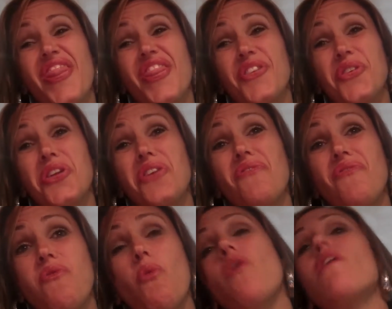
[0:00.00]

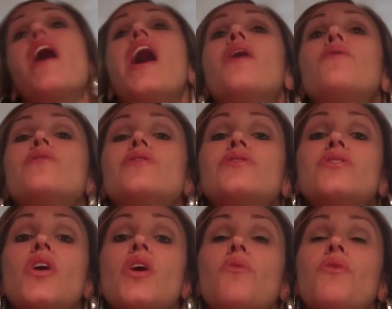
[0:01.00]
34 hours
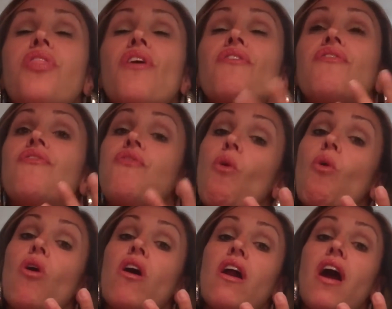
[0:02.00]
with a
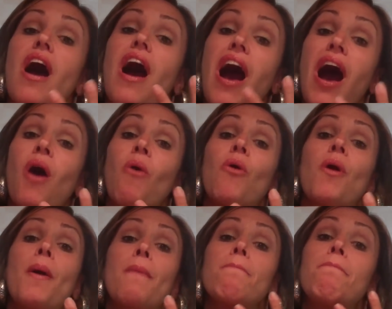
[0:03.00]

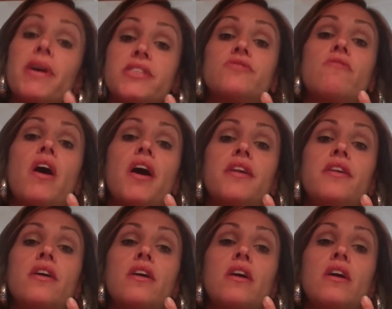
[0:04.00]
4-hour bus ride